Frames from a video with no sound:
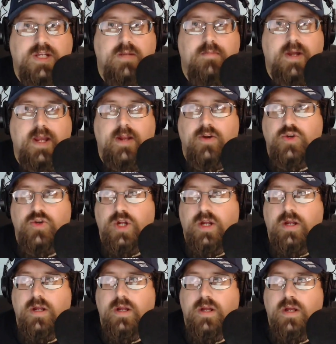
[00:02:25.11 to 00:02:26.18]
my
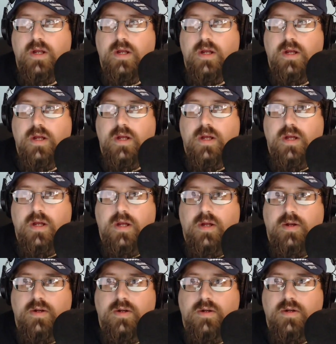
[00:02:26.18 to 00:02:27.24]
energy
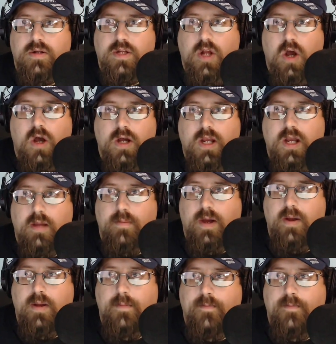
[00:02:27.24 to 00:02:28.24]
talking about it.